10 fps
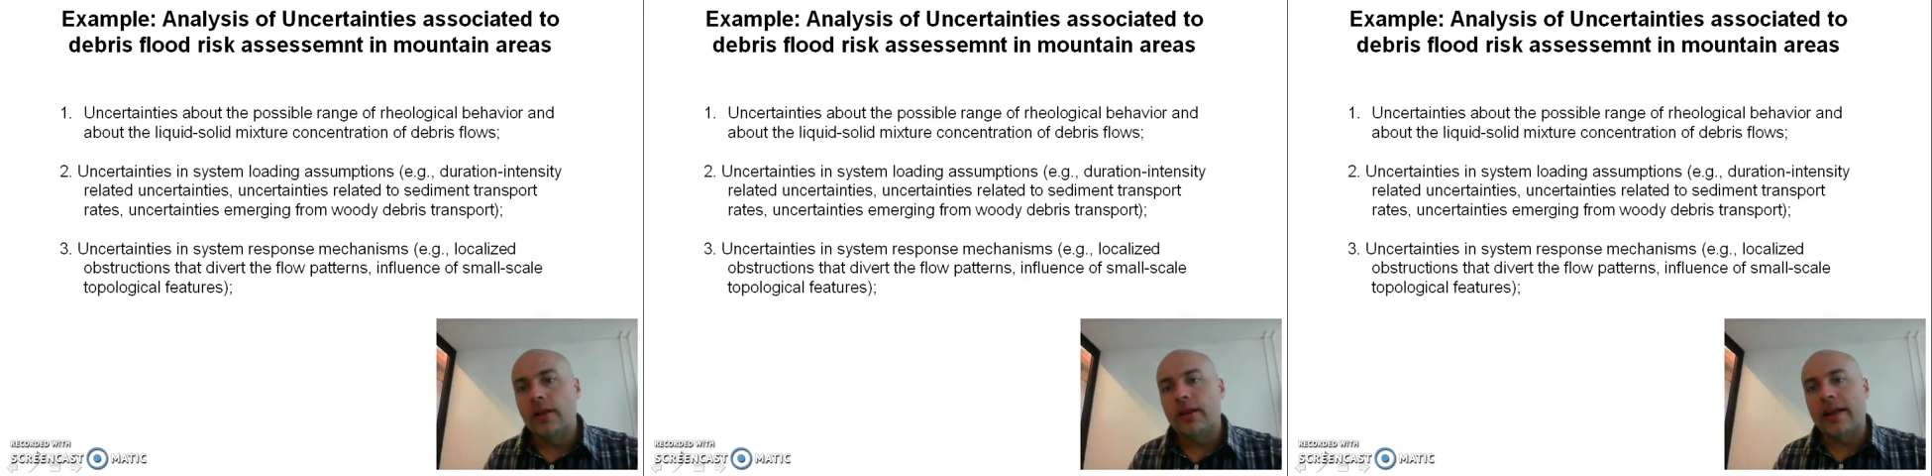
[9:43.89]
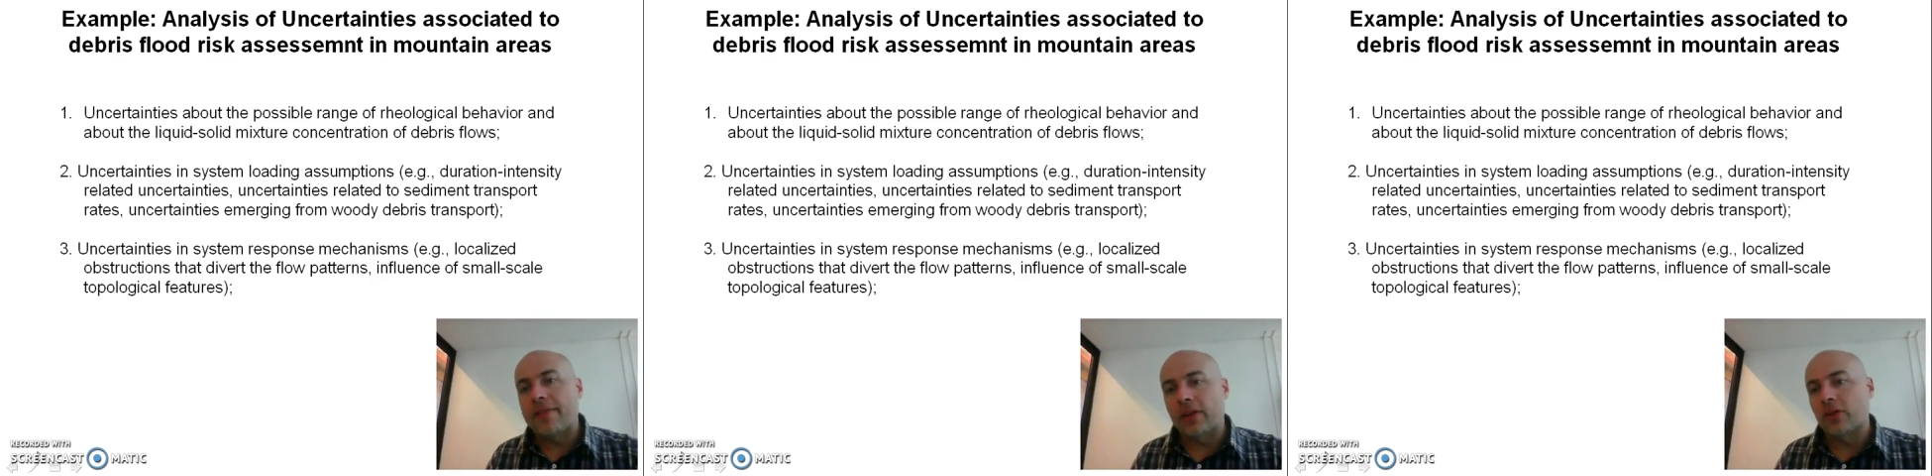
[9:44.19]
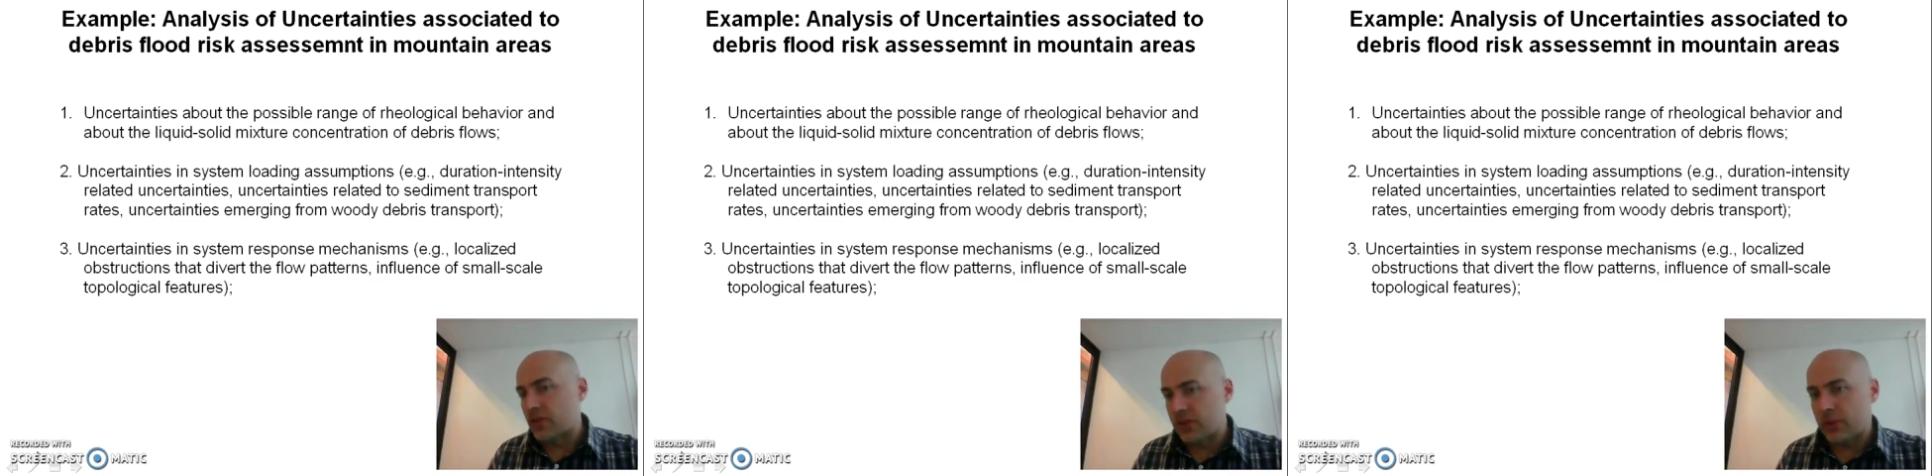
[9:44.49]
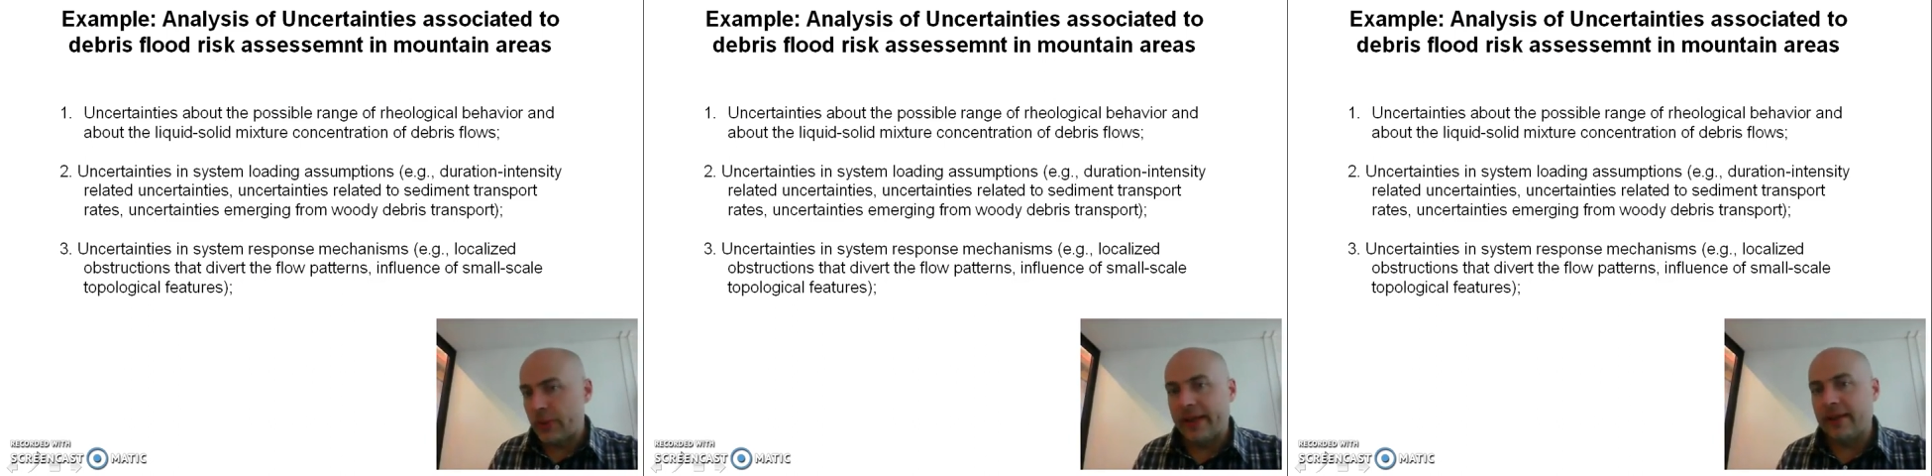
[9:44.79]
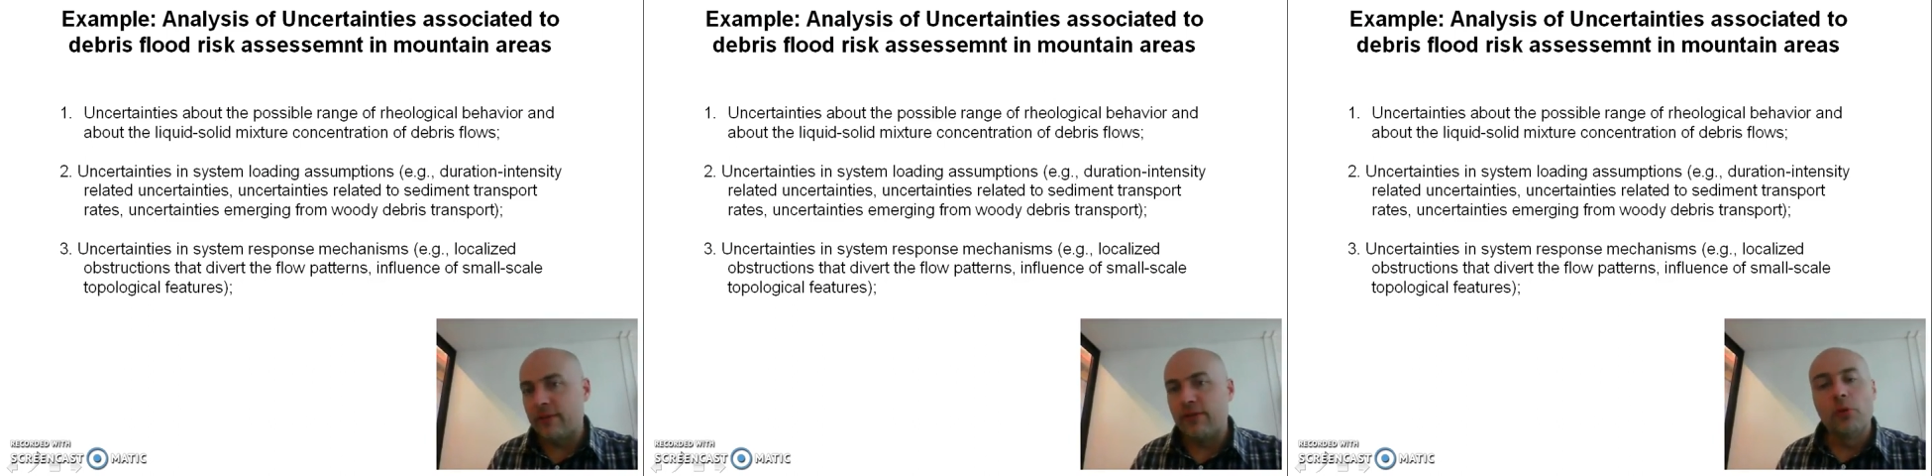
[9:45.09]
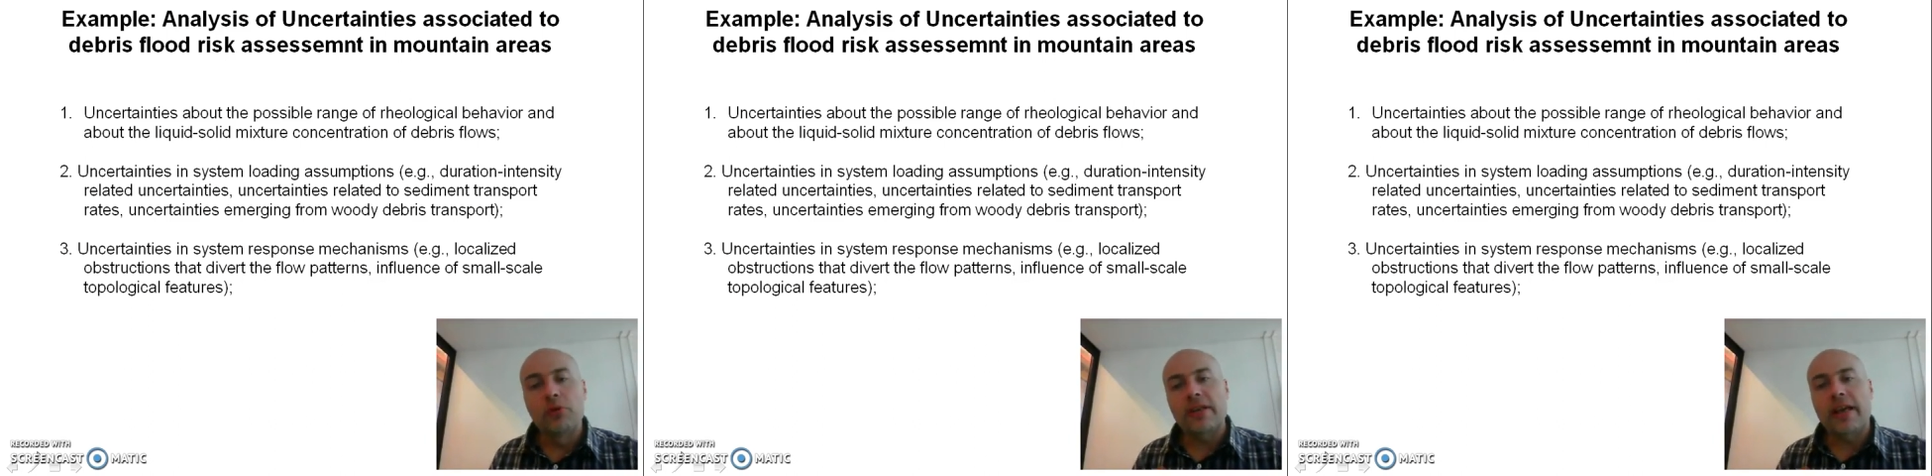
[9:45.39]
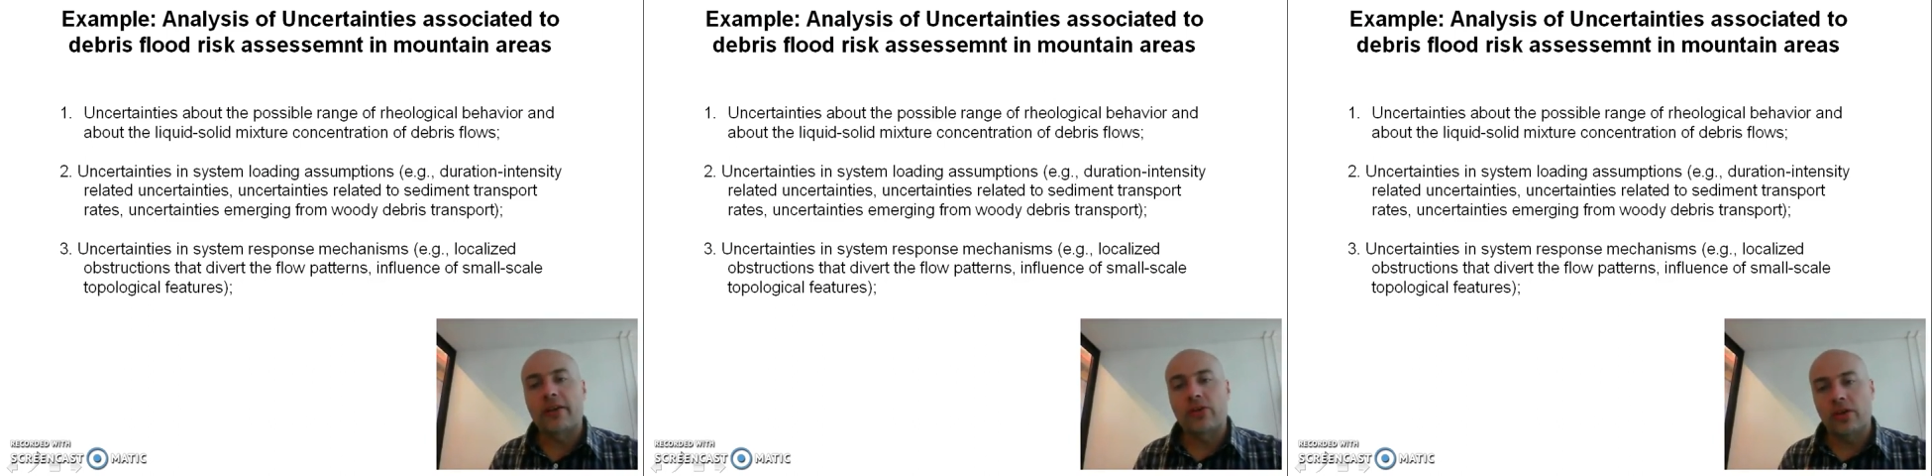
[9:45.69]
rather constrained flow
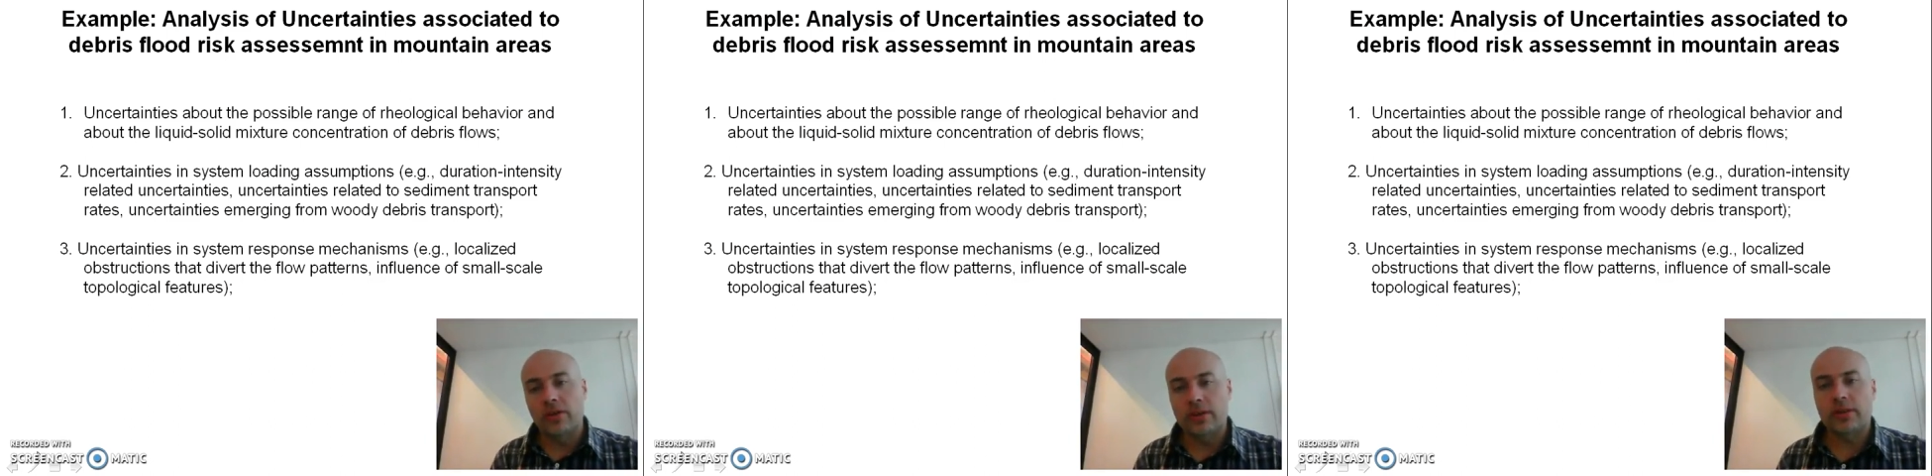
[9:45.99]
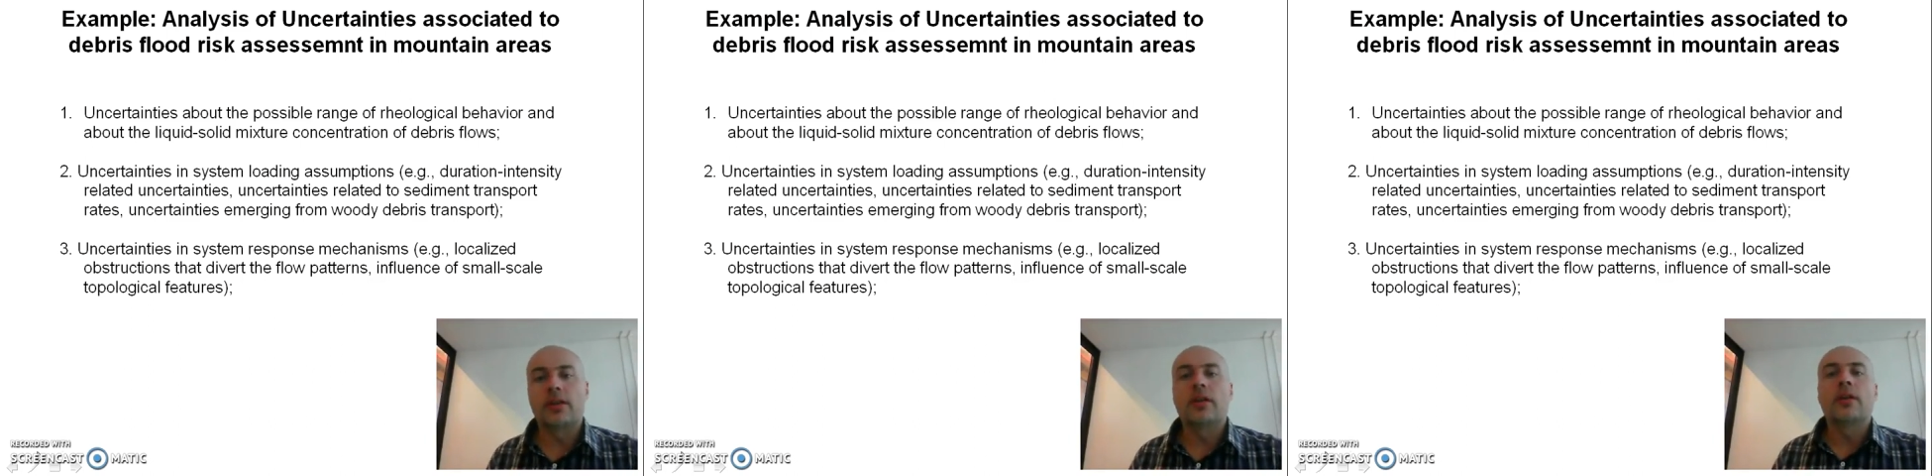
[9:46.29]
sections.